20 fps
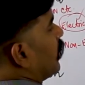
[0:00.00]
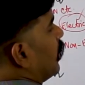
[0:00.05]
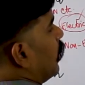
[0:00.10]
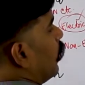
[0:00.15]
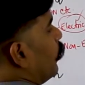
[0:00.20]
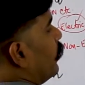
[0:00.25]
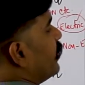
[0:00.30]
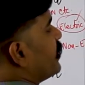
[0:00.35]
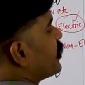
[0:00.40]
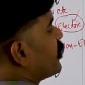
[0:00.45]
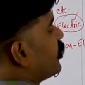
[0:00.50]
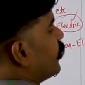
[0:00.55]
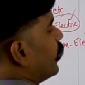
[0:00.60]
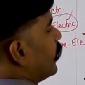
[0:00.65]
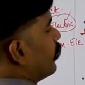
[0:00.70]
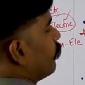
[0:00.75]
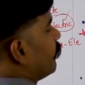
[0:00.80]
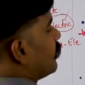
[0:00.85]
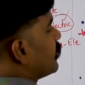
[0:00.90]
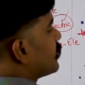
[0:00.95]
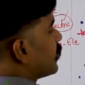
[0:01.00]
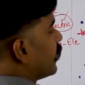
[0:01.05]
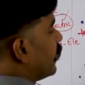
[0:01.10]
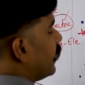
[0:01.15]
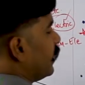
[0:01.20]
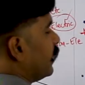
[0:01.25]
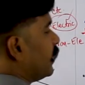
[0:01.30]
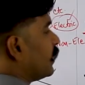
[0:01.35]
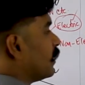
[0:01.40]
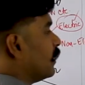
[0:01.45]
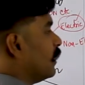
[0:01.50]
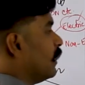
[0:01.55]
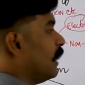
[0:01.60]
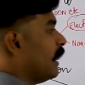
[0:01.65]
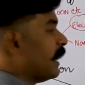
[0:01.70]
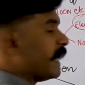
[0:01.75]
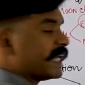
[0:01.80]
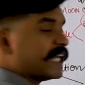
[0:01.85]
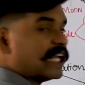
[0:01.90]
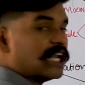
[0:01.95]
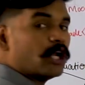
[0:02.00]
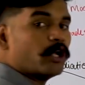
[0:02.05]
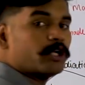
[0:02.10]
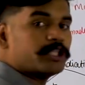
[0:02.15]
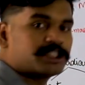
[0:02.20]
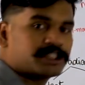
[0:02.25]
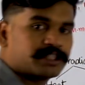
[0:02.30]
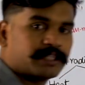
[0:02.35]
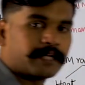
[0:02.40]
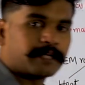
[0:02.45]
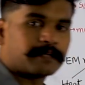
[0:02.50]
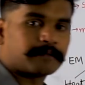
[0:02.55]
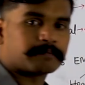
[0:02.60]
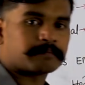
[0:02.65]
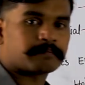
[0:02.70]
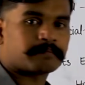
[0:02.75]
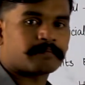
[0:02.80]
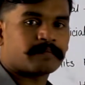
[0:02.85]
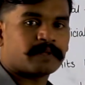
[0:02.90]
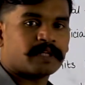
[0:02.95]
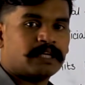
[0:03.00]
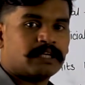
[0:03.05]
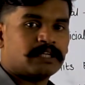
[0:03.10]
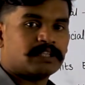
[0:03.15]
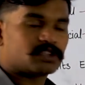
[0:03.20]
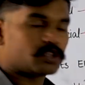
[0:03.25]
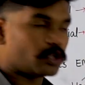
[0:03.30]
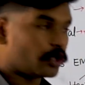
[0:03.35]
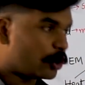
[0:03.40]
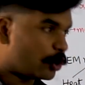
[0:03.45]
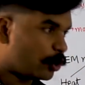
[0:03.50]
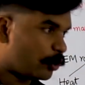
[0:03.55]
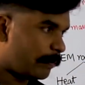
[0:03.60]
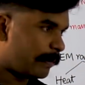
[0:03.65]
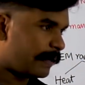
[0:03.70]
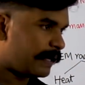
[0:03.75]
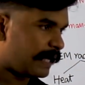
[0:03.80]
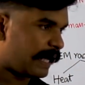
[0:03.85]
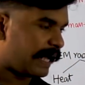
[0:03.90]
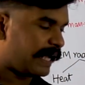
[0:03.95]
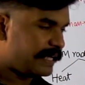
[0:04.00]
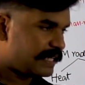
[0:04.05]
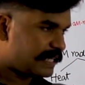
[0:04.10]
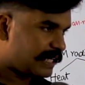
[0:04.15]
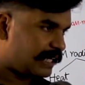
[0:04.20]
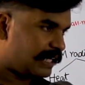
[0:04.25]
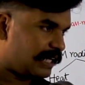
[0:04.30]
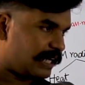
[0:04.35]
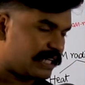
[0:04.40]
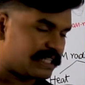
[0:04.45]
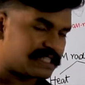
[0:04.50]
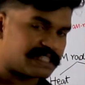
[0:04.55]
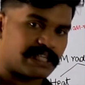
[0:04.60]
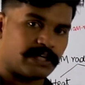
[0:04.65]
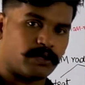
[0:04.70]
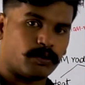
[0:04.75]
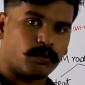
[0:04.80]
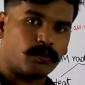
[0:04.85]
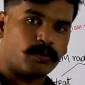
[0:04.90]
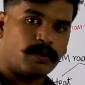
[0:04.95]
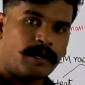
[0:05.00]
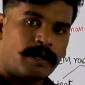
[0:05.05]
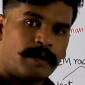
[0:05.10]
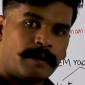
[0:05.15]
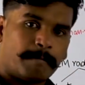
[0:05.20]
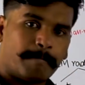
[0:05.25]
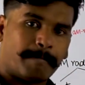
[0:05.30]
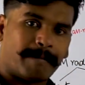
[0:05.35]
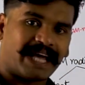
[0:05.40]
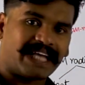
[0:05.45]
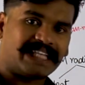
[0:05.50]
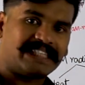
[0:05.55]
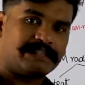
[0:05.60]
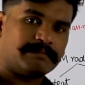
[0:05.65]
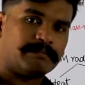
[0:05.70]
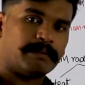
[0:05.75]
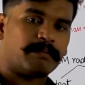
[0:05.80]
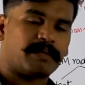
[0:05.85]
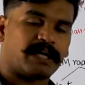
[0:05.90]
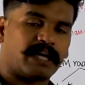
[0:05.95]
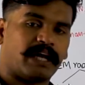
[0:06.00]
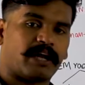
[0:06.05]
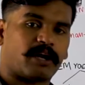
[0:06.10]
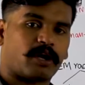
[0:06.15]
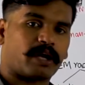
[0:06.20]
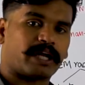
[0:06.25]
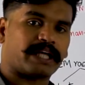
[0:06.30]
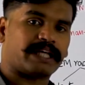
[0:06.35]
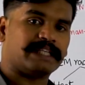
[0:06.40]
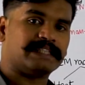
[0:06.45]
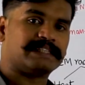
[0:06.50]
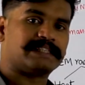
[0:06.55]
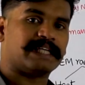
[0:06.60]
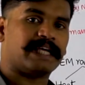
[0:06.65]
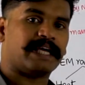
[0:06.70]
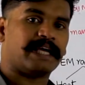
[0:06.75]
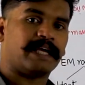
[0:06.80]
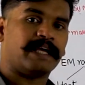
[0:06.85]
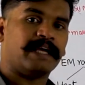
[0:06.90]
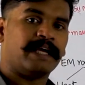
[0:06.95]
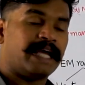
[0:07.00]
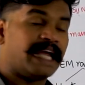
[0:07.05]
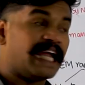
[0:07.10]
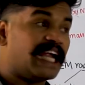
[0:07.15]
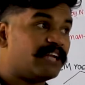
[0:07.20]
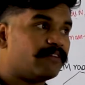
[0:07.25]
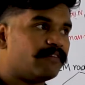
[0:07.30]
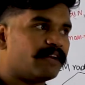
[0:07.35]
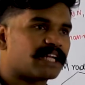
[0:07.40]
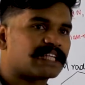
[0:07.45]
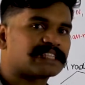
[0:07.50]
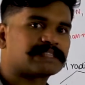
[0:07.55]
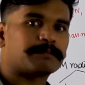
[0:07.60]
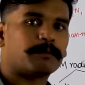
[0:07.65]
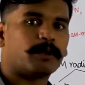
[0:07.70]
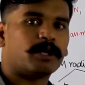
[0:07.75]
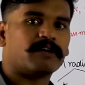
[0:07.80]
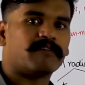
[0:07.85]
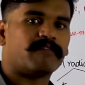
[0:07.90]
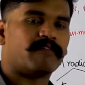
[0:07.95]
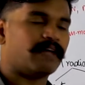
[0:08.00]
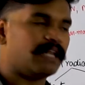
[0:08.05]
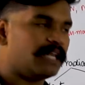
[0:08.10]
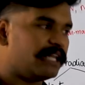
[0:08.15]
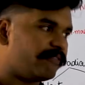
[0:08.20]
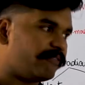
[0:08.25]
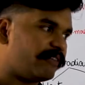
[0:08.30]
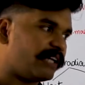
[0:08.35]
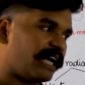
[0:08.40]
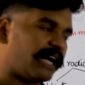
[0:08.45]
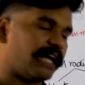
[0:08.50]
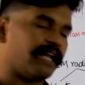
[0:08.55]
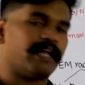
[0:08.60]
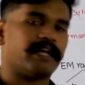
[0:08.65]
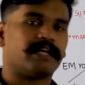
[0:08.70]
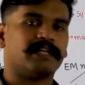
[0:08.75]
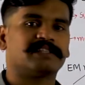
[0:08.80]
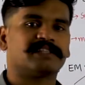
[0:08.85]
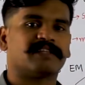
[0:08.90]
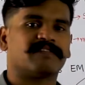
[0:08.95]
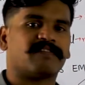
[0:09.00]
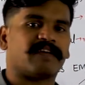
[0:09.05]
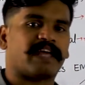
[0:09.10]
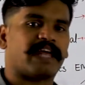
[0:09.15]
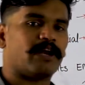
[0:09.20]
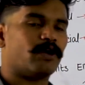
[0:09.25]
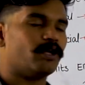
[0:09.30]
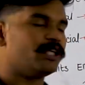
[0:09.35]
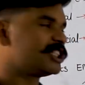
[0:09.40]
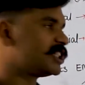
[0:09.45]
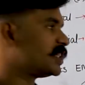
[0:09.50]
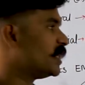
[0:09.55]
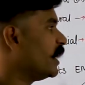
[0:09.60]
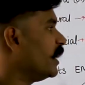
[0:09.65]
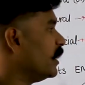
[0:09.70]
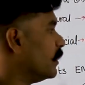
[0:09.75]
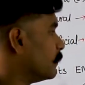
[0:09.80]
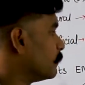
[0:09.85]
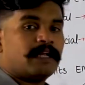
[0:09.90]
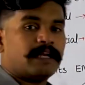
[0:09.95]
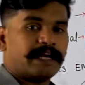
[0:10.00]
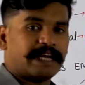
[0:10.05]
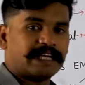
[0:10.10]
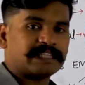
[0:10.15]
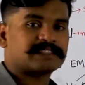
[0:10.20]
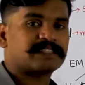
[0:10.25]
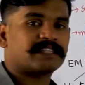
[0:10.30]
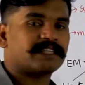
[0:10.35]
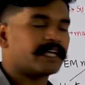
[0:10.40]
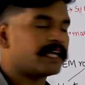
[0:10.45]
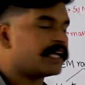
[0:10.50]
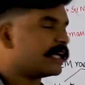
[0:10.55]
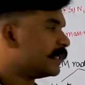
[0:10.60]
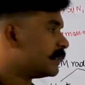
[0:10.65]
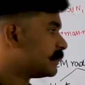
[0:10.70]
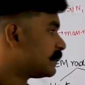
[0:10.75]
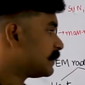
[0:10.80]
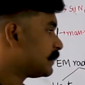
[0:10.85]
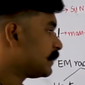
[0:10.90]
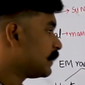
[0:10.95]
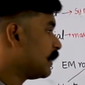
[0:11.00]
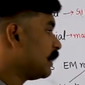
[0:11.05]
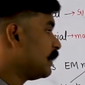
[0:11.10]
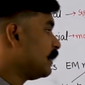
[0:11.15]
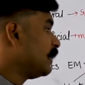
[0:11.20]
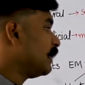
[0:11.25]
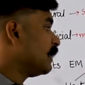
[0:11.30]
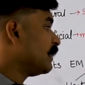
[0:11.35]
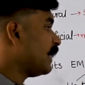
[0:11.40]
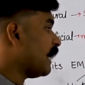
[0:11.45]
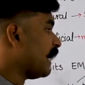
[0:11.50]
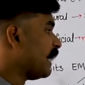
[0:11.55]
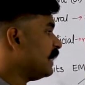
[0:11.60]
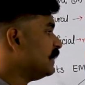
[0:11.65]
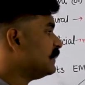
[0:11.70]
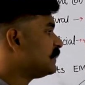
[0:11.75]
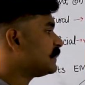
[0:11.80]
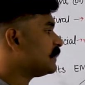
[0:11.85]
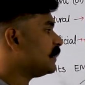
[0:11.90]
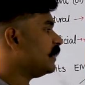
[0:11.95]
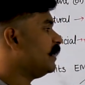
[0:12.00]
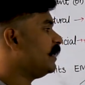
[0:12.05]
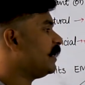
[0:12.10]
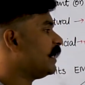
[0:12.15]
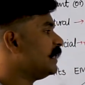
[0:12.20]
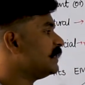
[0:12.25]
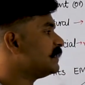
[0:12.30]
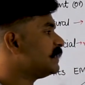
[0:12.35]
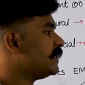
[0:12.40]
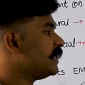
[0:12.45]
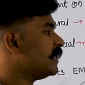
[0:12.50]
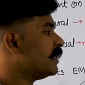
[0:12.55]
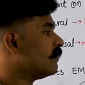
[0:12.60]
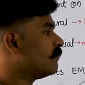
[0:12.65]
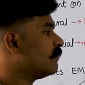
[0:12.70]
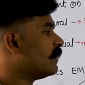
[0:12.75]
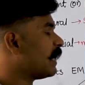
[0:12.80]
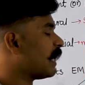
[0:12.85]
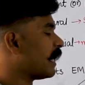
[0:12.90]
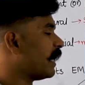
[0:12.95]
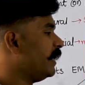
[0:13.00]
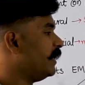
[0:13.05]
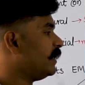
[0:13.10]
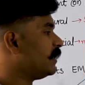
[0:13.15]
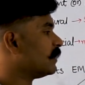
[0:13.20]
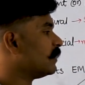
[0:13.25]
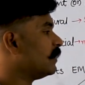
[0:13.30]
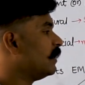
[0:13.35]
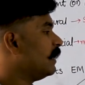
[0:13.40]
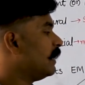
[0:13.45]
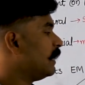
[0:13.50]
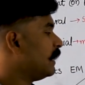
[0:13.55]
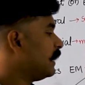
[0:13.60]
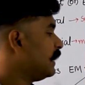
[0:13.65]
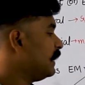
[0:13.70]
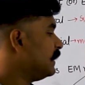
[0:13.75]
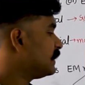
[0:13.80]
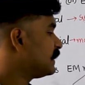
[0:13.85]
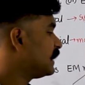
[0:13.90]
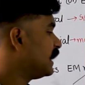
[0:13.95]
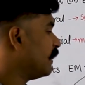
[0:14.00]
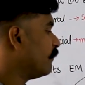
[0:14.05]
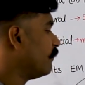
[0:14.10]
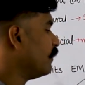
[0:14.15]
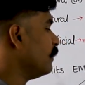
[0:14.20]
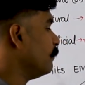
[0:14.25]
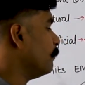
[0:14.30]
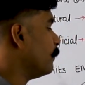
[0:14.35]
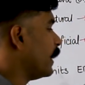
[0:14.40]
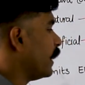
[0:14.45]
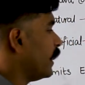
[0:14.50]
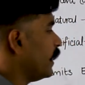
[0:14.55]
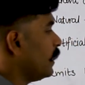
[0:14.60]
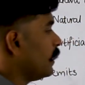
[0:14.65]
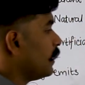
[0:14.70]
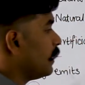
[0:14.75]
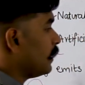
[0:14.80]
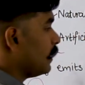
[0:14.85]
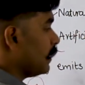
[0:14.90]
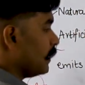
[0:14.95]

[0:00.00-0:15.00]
yellowish green. We say it yellowish green. So human eye can receive maximum color, or I can say it will respond well if the color is of yellowish green. Next thing is the intensity of the light is given by